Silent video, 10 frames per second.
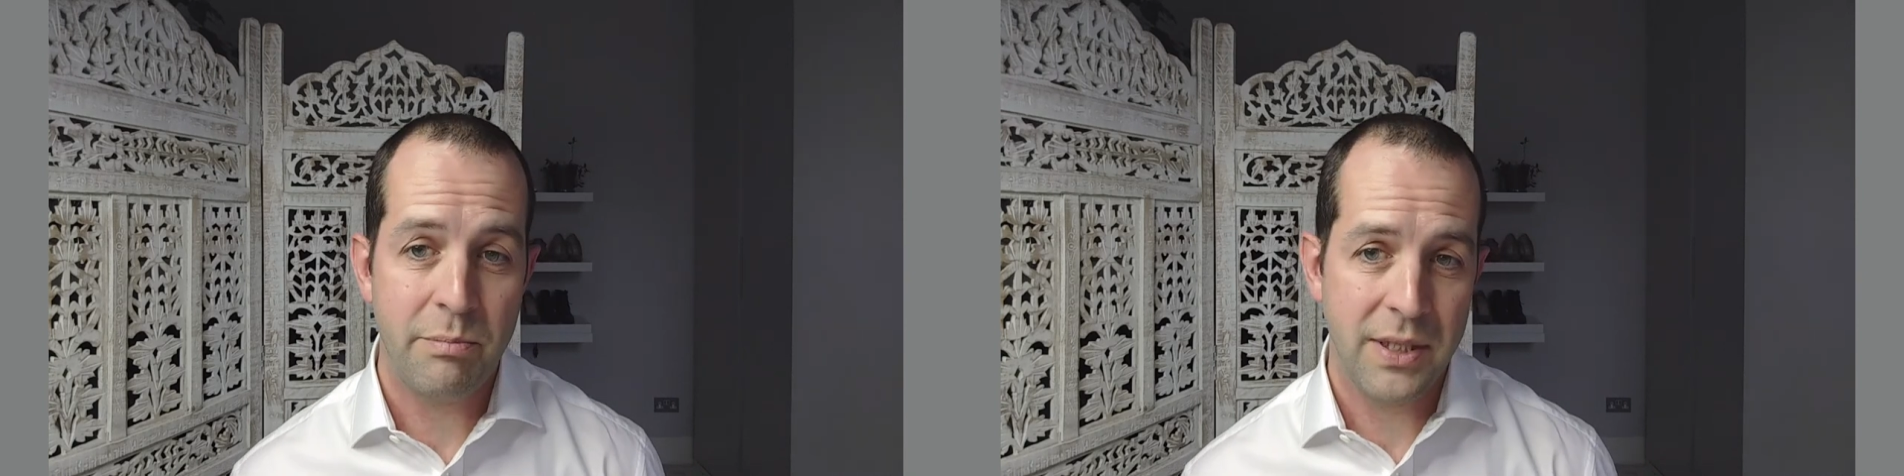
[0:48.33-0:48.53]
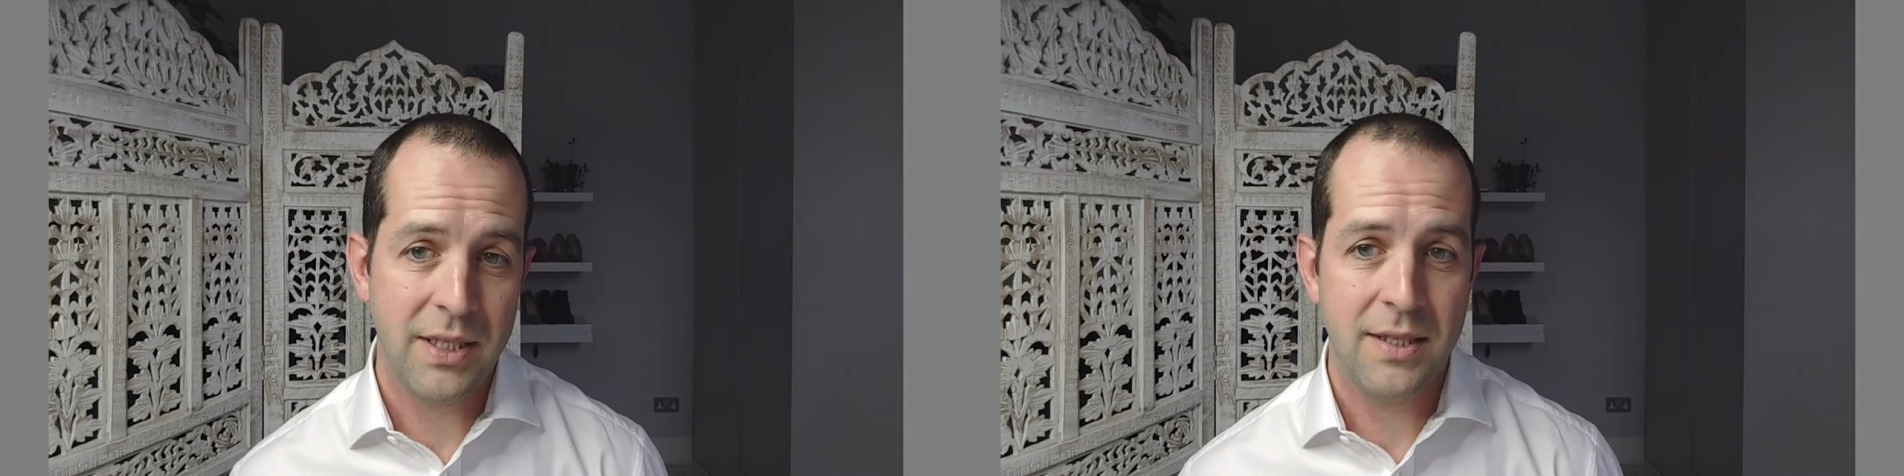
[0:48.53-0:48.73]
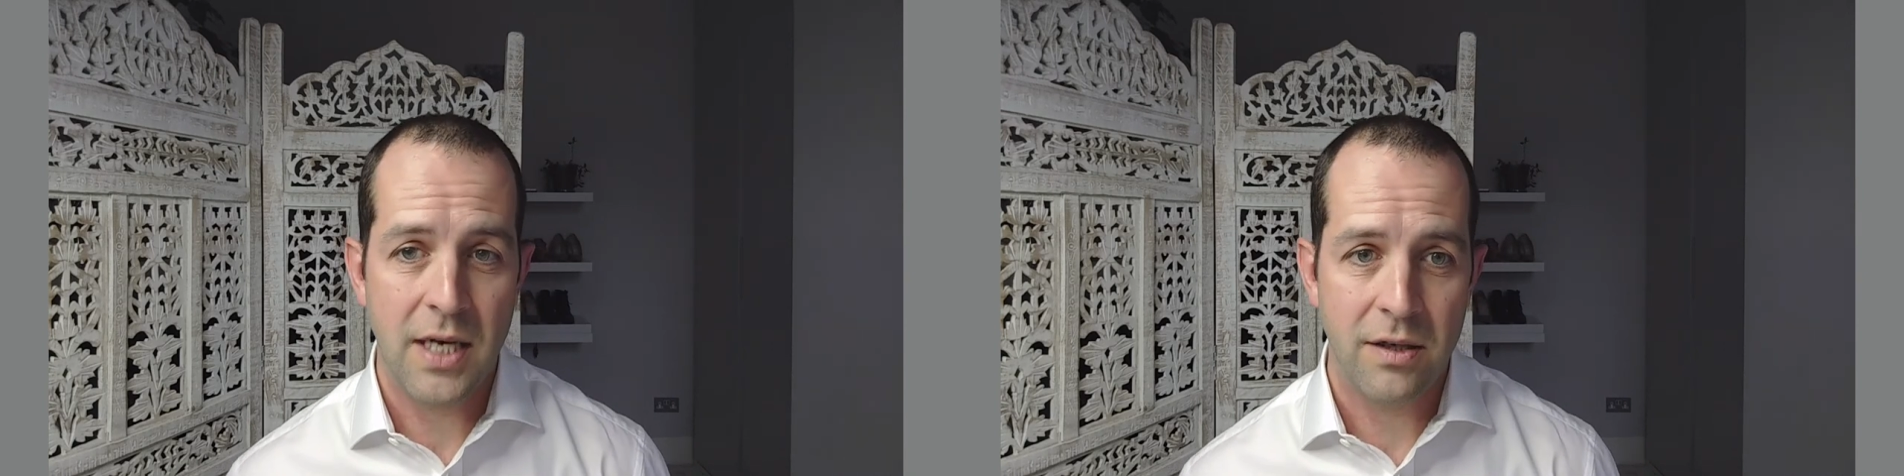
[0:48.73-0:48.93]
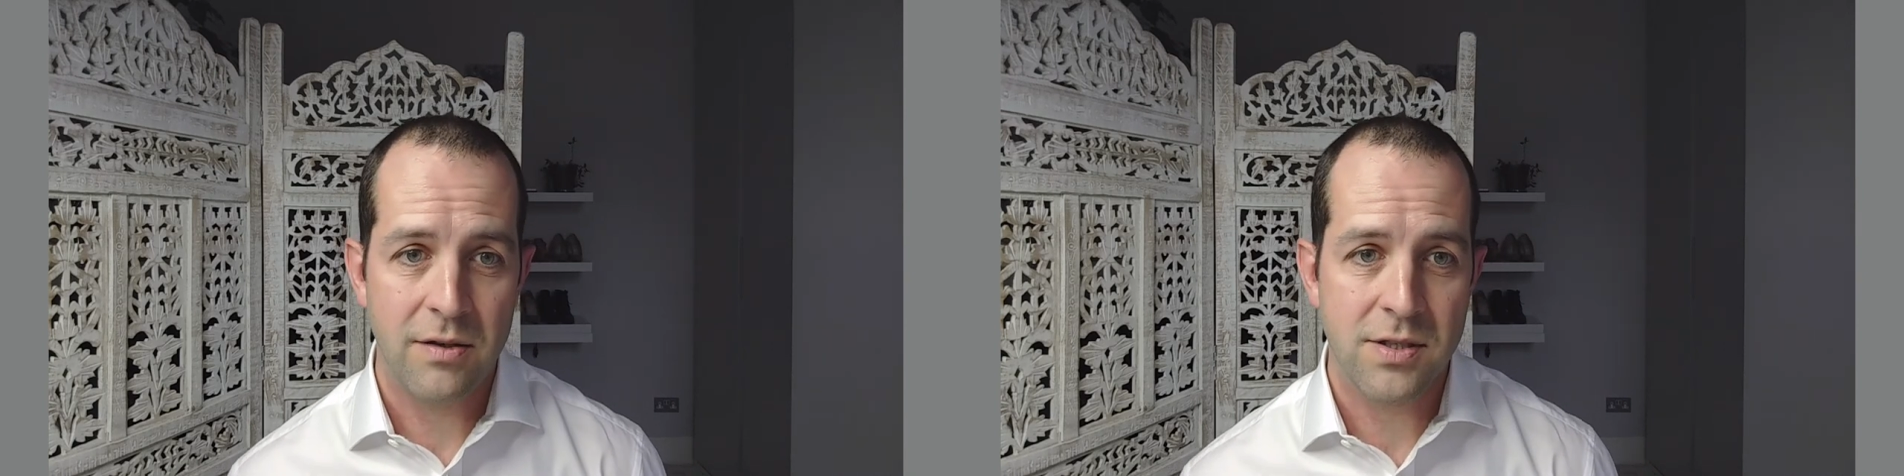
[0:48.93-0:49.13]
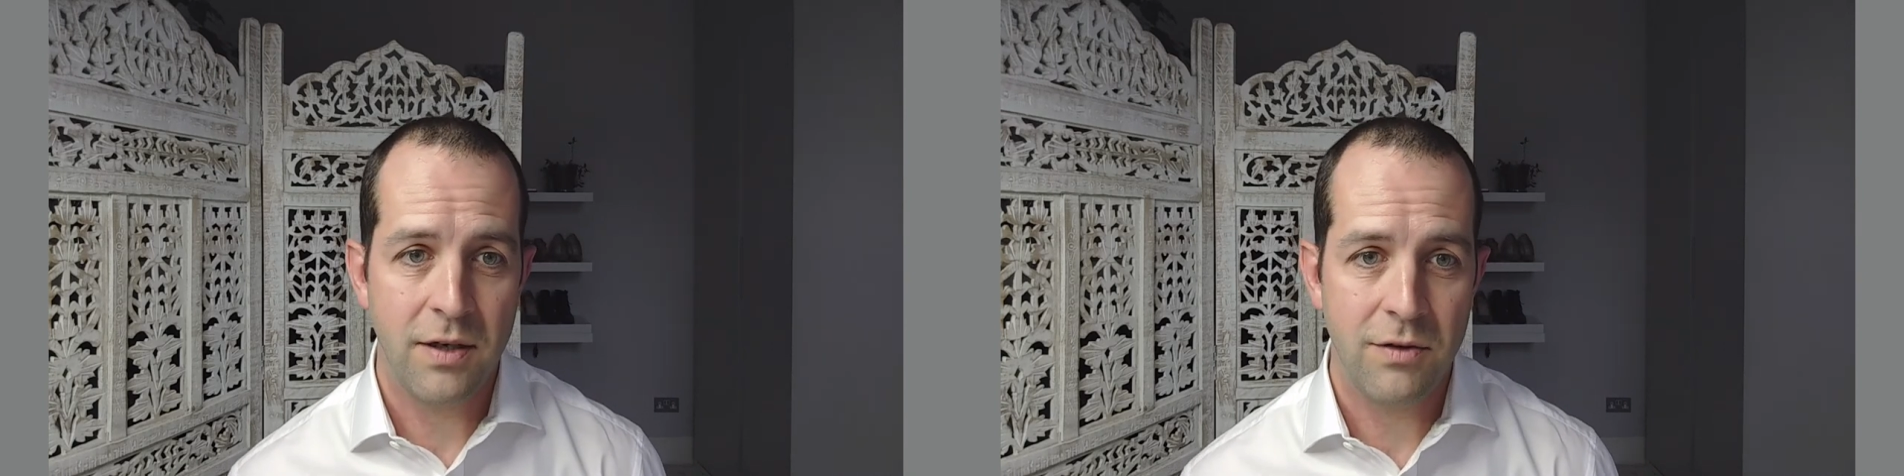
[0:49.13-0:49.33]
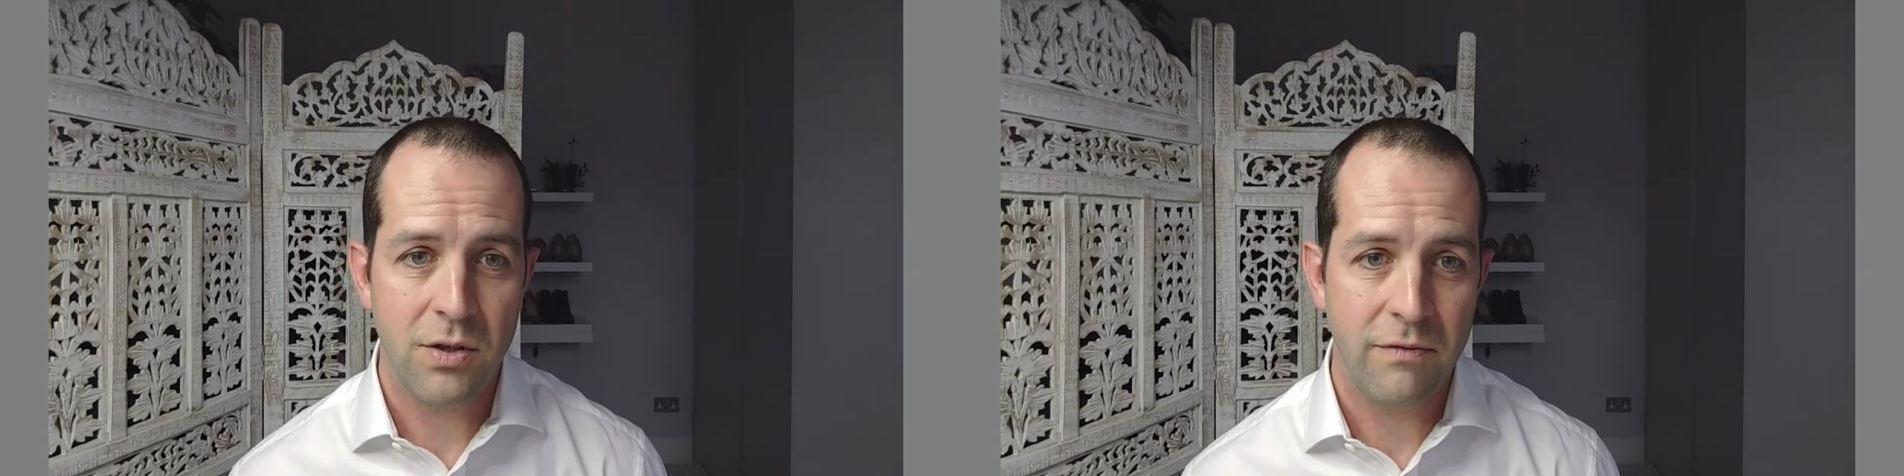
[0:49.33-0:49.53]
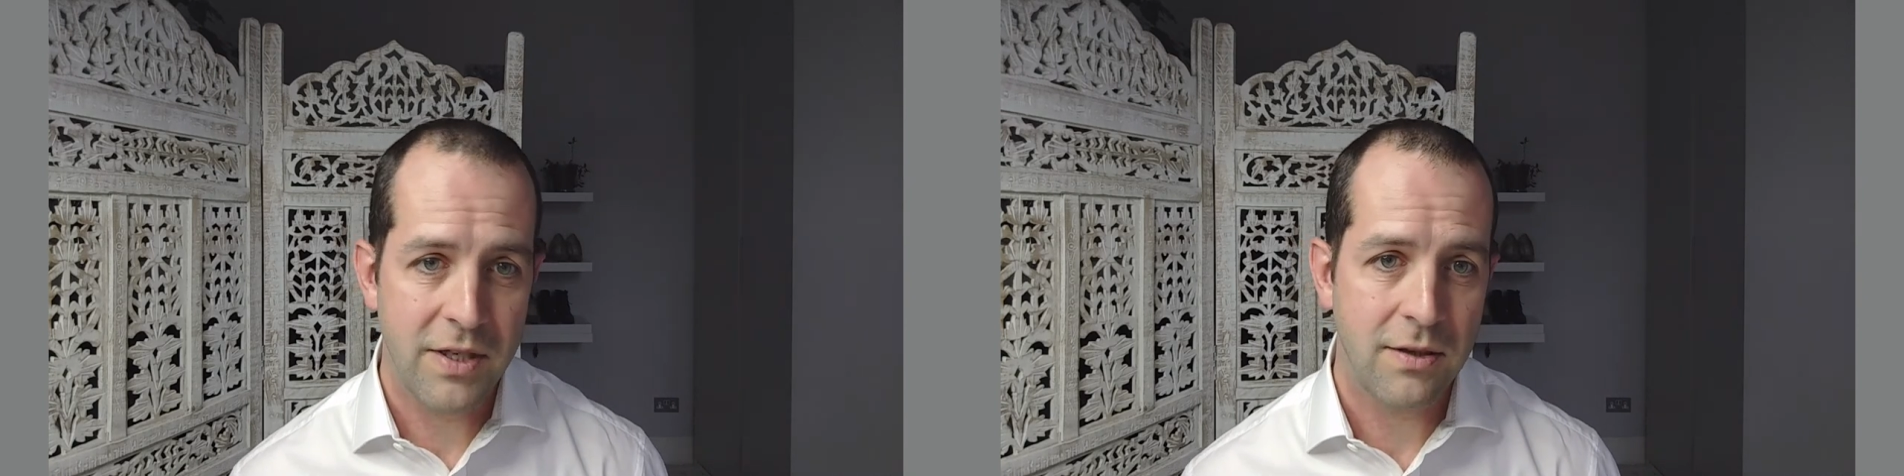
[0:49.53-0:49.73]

billion of new investor